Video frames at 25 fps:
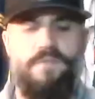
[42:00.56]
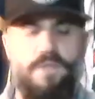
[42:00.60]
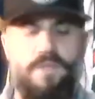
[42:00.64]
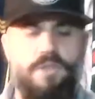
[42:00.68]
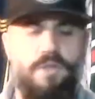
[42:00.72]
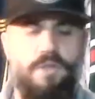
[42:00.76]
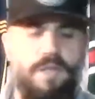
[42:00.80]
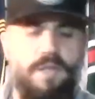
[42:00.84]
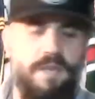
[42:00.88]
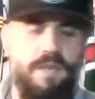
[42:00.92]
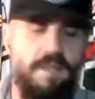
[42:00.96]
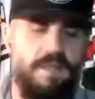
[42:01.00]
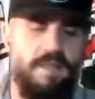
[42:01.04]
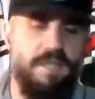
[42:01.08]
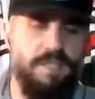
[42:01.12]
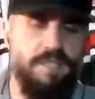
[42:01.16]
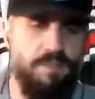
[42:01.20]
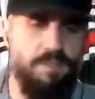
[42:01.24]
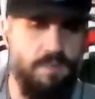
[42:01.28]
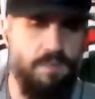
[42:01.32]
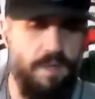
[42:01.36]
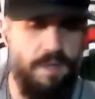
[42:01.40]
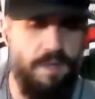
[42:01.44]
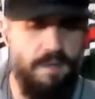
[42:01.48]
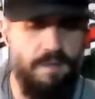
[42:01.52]
you look at it
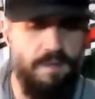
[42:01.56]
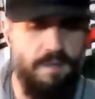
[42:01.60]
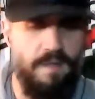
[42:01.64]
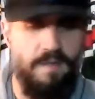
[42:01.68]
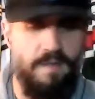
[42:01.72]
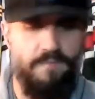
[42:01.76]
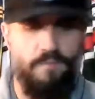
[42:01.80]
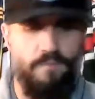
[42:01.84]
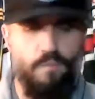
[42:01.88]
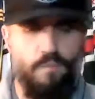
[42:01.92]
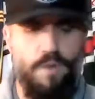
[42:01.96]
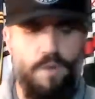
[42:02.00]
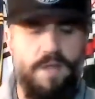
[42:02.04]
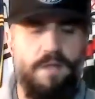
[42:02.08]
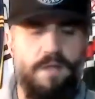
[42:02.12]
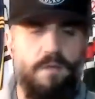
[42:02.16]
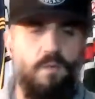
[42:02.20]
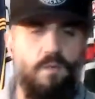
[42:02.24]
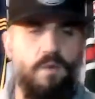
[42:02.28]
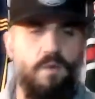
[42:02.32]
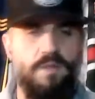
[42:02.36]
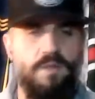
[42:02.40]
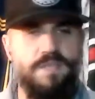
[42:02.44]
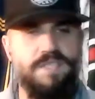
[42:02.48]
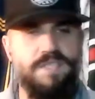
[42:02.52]
this way, if Wheel
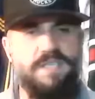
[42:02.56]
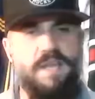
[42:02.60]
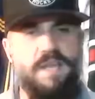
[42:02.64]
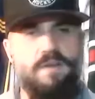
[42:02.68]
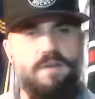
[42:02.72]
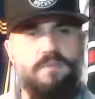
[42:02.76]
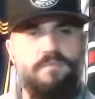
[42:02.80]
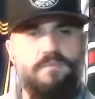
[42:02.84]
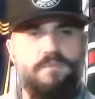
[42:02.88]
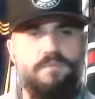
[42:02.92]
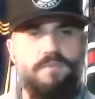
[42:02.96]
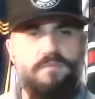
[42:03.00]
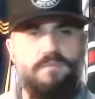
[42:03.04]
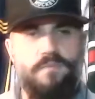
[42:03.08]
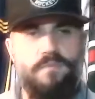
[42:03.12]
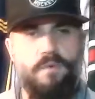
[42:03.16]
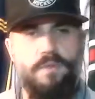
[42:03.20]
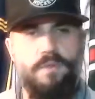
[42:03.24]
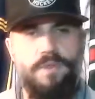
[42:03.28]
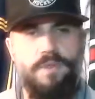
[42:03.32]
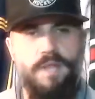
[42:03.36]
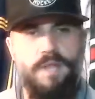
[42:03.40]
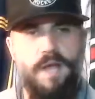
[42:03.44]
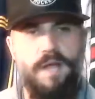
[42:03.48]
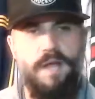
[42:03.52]
were the center for the
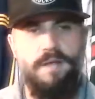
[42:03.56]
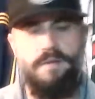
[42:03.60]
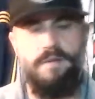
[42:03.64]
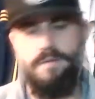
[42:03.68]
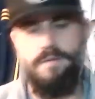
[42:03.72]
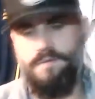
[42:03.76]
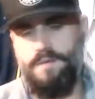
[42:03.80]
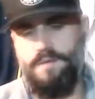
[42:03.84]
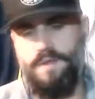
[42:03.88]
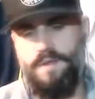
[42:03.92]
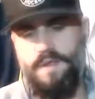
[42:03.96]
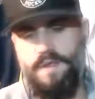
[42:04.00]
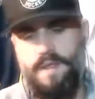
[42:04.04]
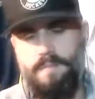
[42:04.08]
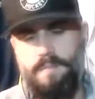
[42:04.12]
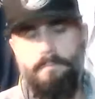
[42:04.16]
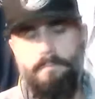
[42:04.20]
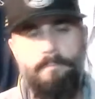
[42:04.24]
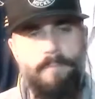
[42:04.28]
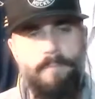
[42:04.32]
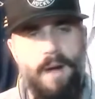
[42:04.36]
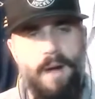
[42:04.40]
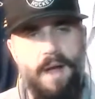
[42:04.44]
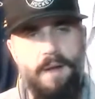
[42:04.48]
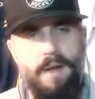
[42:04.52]
fourth line and
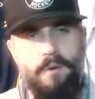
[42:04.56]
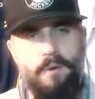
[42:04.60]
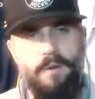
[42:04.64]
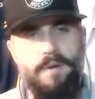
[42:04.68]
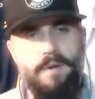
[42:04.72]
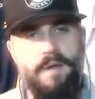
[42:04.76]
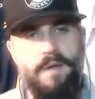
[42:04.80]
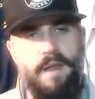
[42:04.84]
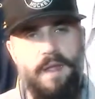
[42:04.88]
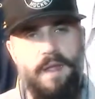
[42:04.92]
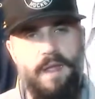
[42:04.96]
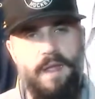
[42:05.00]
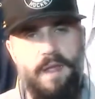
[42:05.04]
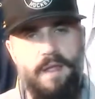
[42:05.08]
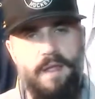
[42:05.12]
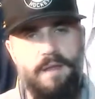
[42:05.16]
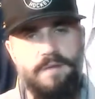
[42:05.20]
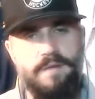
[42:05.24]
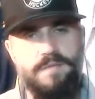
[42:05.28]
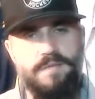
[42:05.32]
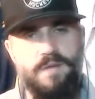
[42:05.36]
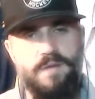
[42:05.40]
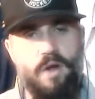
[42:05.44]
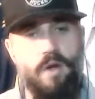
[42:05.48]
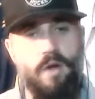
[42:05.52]
Byron
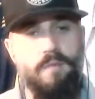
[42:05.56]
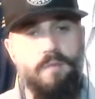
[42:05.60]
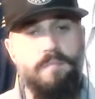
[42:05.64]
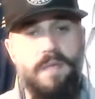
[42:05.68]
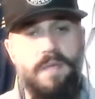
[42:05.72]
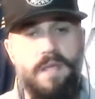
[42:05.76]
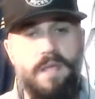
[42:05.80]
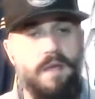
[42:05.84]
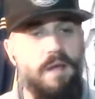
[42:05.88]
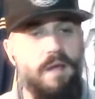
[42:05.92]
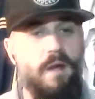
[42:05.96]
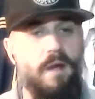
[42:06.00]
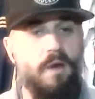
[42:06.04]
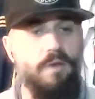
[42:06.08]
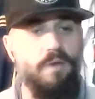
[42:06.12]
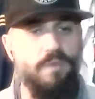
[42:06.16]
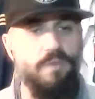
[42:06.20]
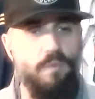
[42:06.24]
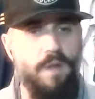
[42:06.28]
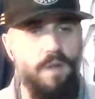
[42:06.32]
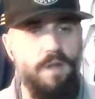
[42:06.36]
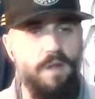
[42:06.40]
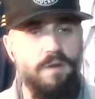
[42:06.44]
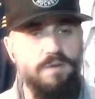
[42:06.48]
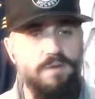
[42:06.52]
and Armia are
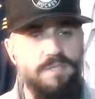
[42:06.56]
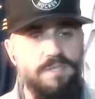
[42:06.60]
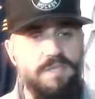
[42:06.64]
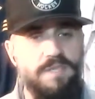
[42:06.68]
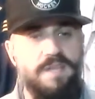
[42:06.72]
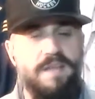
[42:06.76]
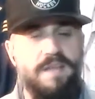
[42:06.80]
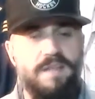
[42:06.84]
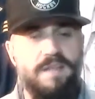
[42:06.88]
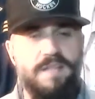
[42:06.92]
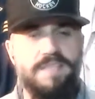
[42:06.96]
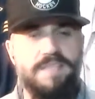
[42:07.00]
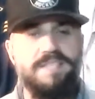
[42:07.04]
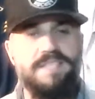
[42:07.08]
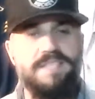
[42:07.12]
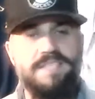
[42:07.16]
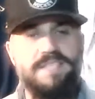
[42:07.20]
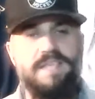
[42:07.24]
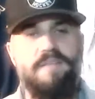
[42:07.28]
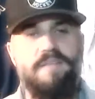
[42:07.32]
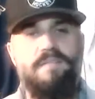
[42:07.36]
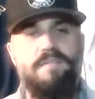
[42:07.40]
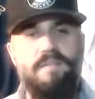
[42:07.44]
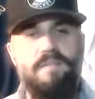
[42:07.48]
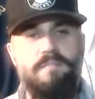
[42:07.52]
the wingers, that's
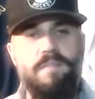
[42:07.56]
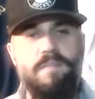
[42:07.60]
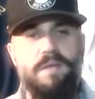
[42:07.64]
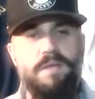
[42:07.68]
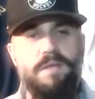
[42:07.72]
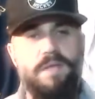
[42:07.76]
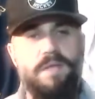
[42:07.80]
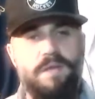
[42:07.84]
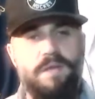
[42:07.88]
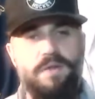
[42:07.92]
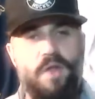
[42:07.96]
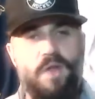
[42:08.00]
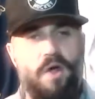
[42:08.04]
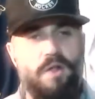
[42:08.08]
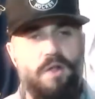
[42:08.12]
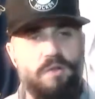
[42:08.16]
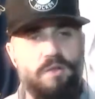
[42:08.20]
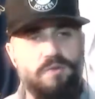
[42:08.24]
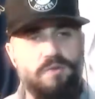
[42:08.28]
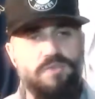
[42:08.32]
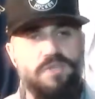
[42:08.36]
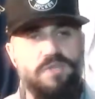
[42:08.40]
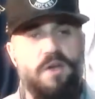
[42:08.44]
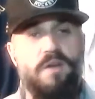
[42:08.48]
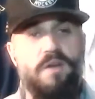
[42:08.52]
$7 million
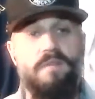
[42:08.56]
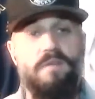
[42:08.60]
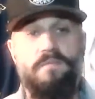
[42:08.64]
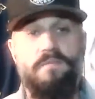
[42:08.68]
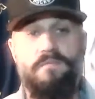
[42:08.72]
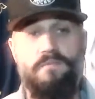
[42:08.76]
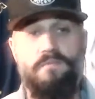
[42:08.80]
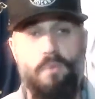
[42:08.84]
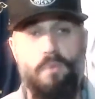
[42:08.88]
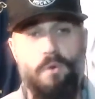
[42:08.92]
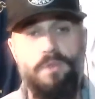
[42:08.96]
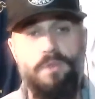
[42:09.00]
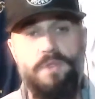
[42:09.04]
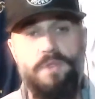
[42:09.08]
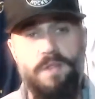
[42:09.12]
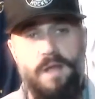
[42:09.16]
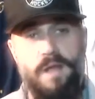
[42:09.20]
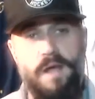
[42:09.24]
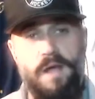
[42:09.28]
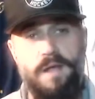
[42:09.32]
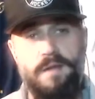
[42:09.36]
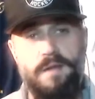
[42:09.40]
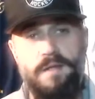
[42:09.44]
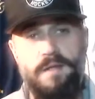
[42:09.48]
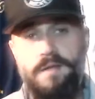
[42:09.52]
on a fourth
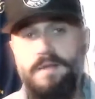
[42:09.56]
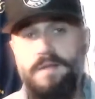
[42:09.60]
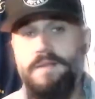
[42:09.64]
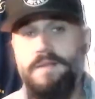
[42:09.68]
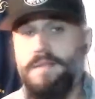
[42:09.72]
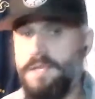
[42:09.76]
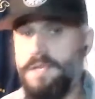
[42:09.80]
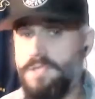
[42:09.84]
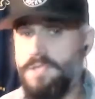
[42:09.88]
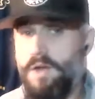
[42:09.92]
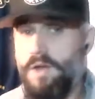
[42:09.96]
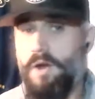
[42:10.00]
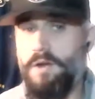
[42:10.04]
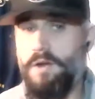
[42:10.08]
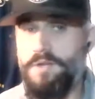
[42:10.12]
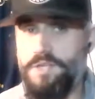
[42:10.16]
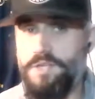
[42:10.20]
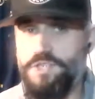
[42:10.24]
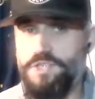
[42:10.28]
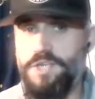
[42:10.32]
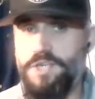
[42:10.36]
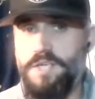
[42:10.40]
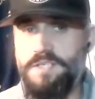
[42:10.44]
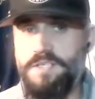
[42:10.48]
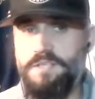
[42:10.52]
line. That's hard to
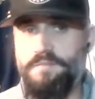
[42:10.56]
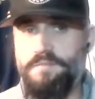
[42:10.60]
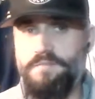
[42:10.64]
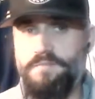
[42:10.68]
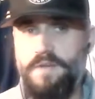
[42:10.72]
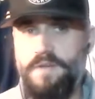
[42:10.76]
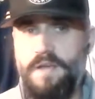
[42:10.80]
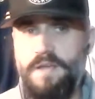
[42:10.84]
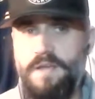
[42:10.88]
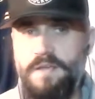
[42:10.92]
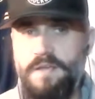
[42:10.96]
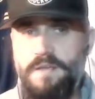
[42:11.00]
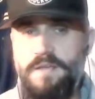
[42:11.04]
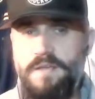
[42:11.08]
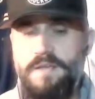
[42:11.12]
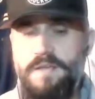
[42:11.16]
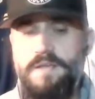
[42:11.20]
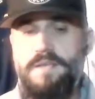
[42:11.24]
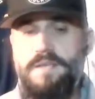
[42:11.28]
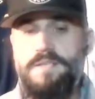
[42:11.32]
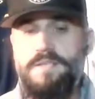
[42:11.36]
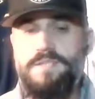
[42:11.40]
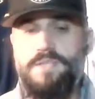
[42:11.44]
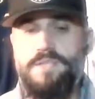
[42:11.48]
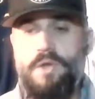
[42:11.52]
justify.
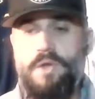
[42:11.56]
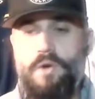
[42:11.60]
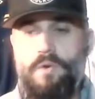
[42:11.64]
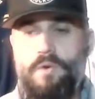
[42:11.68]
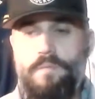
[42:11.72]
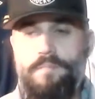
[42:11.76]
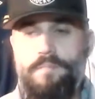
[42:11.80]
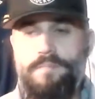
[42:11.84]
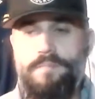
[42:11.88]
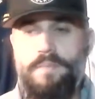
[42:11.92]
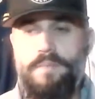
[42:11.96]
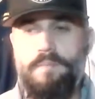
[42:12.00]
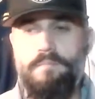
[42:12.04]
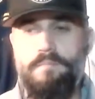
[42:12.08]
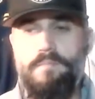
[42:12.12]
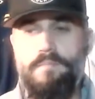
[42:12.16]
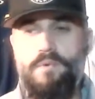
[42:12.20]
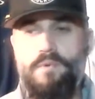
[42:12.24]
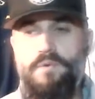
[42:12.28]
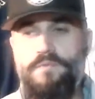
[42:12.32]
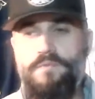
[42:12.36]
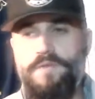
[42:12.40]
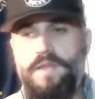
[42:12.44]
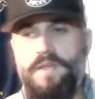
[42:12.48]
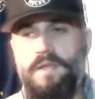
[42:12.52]
So
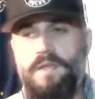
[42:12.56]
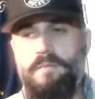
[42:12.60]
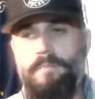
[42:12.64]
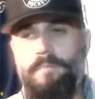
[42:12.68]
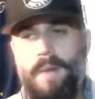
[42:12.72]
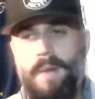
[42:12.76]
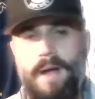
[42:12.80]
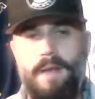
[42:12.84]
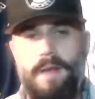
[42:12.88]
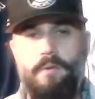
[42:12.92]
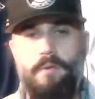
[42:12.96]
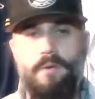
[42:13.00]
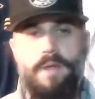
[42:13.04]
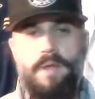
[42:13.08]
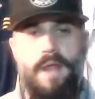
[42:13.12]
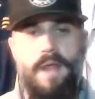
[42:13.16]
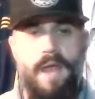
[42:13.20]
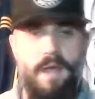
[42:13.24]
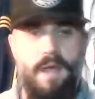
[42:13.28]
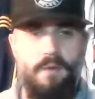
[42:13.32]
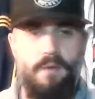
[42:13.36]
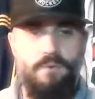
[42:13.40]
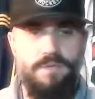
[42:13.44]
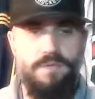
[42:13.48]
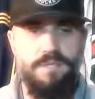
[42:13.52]
moving Byron
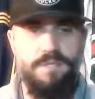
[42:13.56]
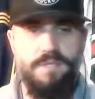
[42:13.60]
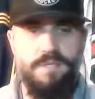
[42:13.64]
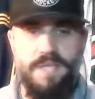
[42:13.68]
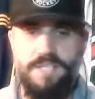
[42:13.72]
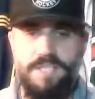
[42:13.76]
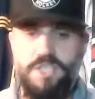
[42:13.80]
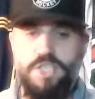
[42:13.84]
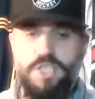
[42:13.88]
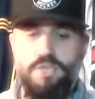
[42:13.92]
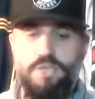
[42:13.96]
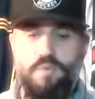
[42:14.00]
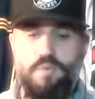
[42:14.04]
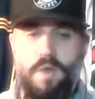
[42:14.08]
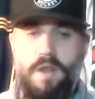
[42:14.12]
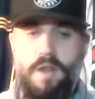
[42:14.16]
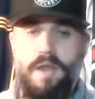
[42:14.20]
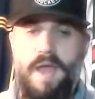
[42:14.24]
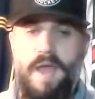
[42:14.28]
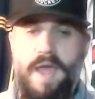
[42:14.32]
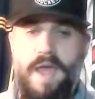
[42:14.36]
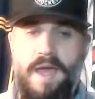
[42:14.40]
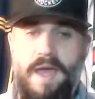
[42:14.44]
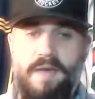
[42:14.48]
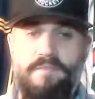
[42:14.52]
out, that's
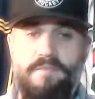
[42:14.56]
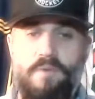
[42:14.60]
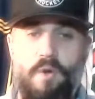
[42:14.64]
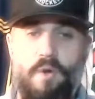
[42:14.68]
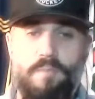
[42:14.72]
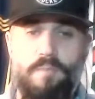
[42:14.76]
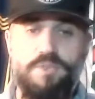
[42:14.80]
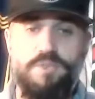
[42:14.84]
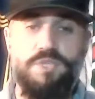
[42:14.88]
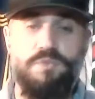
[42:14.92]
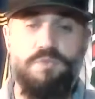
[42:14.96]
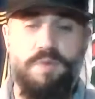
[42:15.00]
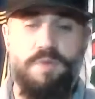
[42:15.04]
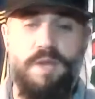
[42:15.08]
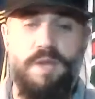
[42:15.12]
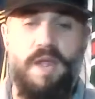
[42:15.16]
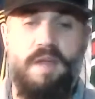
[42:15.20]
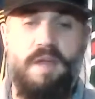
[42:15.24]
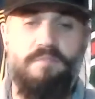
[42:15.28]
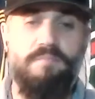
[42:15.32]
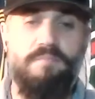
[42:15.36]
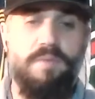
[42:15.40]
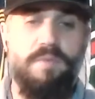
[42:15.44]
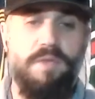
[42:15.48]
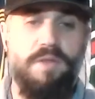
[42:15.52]
almost
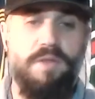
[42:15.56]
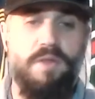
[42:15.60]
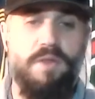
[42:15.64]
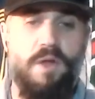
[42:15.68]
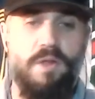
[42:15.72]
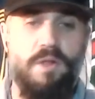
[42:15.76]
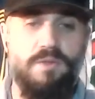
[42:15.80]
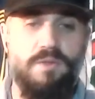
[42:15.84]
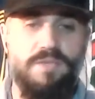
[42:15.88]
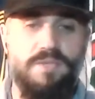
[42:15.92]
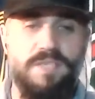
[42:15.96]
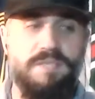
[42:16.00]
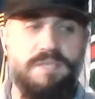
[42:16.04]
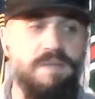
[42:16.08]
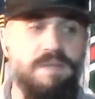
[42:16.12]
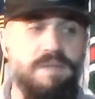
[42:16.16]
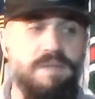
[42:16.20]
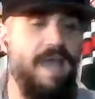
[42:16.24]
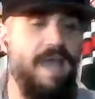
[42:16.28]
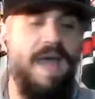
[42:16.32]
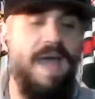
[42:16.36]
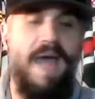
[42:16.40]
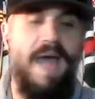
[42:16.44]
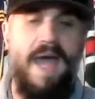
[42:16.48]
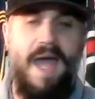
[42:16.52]
$3.5 million. That's
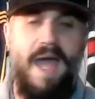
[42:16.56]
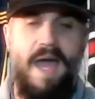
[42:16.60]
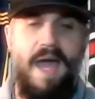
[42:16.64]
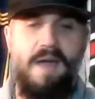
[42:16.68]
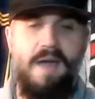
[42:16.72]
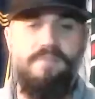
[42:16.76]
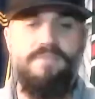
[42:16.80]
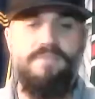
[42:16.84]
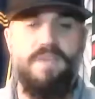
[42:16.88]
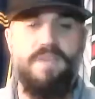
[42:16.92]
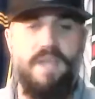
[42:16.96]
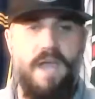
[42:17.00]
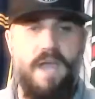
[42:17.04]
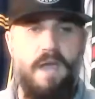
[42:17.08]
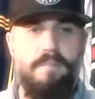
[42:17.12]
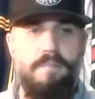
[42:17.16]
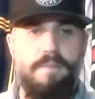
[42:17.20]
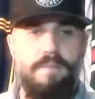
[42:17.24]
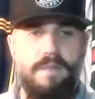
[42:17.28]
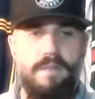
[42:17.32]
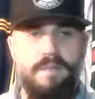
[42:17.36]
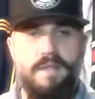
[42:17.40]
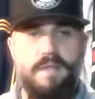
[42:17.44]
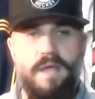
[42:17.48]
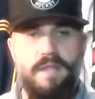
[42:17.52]
half the
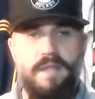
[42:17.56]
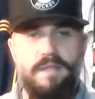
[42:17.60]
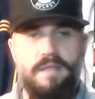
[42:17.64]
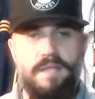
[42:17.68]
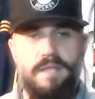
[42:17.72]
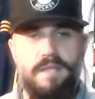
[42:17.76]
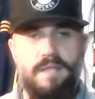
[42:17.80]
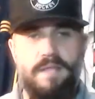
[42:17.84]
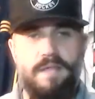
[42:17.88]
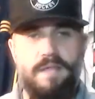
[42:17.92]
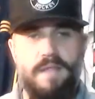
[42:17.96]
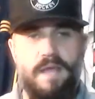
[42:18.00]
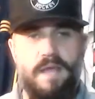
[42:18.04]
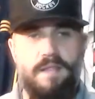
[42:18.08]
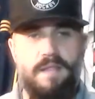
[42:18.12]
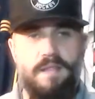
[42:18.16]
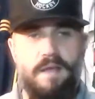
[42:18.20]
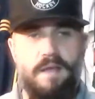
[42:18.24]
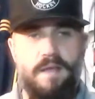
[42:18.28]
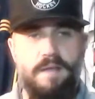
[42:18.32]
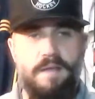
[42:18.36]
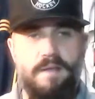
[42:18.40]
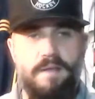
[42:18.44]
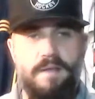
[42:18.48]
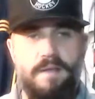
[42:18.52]
cap hit of that
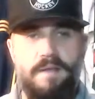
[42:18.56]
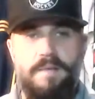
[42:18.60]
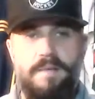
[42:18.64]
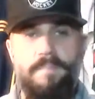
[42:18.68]
line.